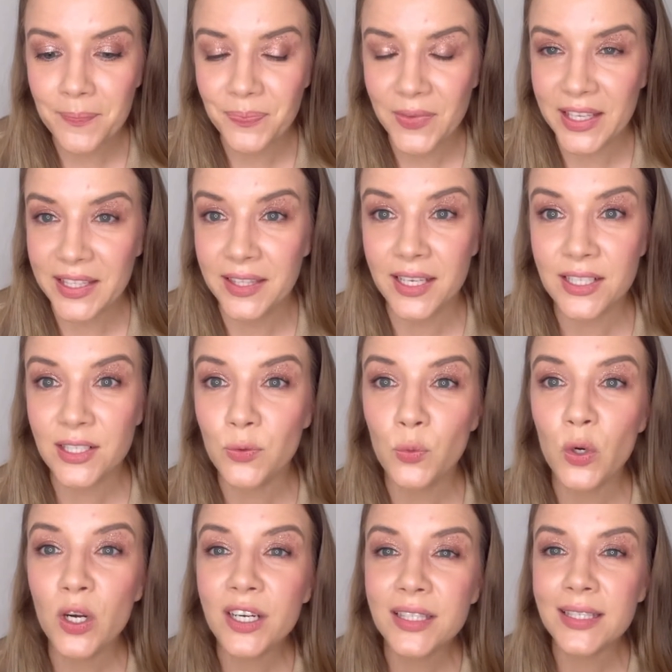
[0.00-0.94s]
It doesn't
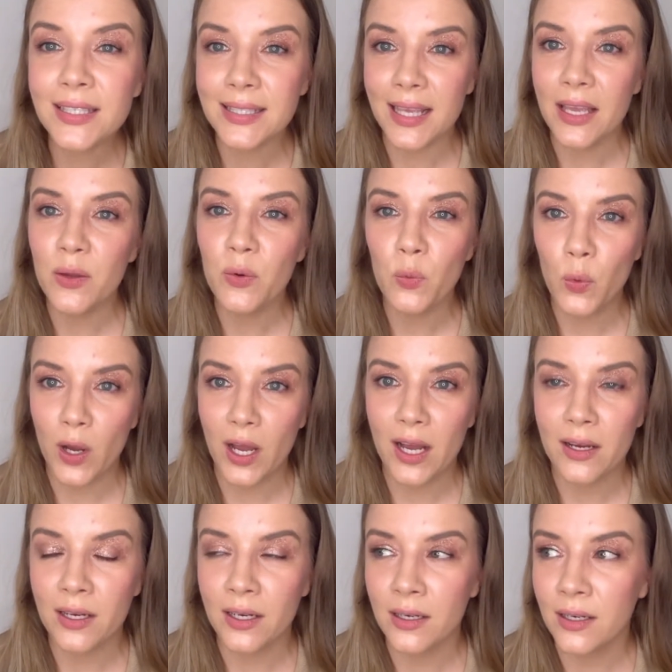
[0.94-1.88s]
work
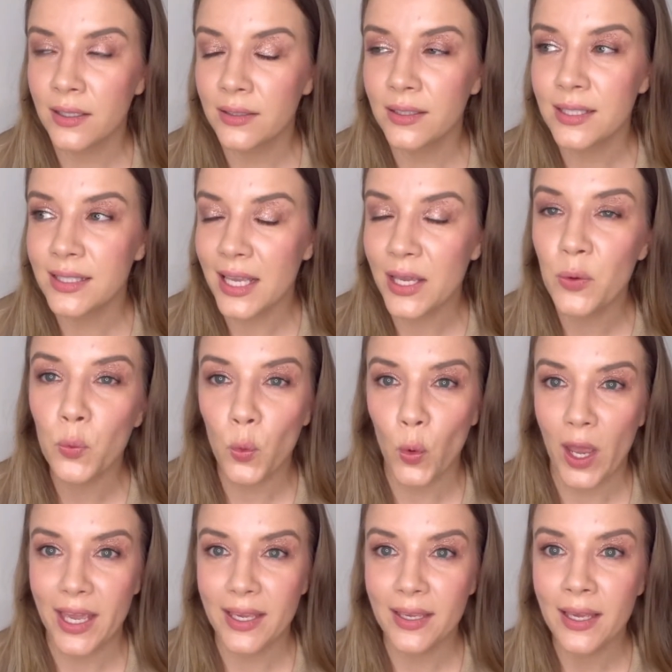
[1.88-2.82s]
the same
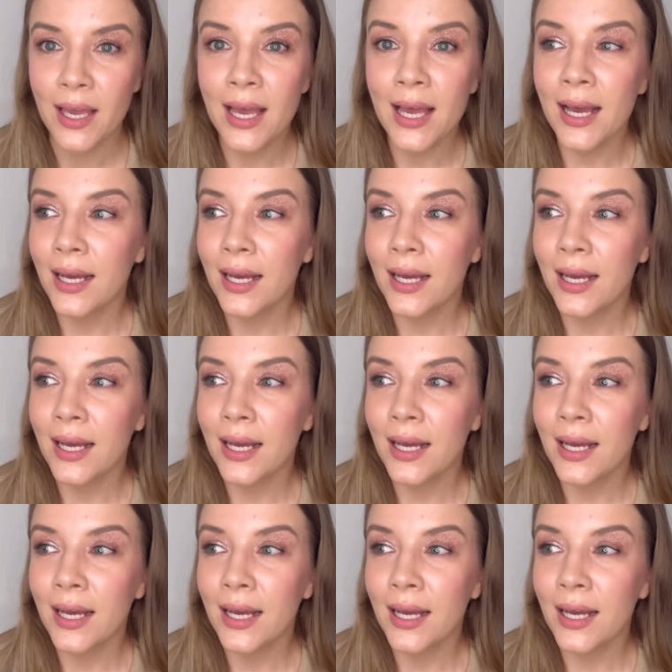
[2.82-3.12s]
way.